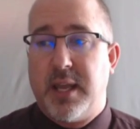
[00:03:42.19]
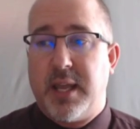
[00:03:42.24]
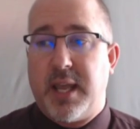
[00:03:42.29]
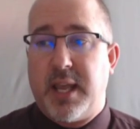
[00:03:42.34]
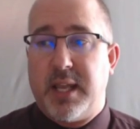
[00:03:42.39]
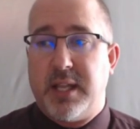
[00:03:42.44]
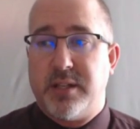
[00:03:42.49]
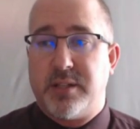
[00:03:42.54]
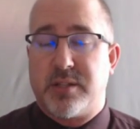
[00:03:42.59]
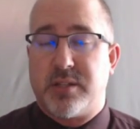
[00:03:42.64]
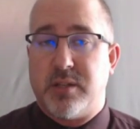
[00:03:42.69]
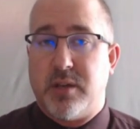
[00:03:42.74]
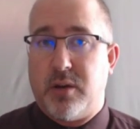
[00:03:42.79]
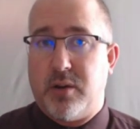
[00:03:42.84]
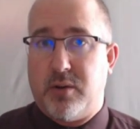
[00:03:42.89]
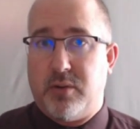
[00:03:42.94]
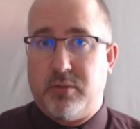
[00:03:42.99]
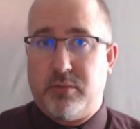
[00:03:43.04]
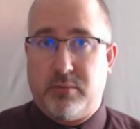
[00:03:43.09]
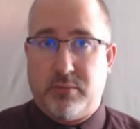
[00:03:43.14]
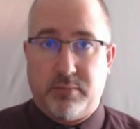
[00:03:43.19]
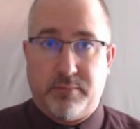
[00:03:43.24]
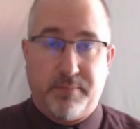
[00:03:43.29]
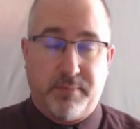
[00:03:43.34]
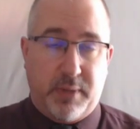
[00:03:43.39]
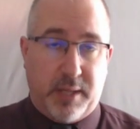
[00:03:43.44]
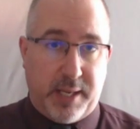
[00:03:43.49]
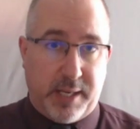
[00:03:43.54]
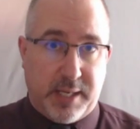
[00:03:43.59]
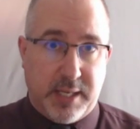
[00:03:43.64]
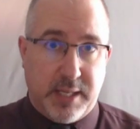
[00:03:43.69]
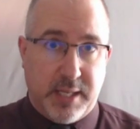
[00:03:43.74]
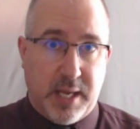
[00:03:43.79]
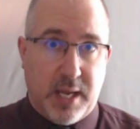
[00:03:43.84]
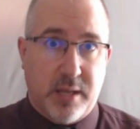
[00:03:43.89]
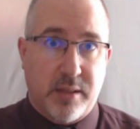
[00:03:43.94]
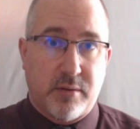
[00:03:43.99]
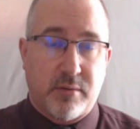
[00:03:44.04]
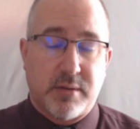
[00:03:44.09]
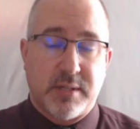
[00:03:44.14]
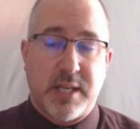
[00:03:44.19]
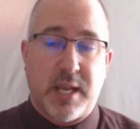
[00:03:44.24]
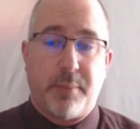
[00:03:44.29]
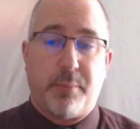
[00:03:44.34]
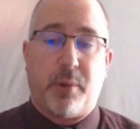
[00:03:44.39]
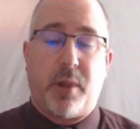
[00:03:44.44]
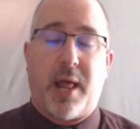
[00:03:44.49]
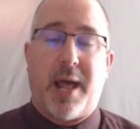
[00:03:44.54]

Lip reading: And so, like in the other example,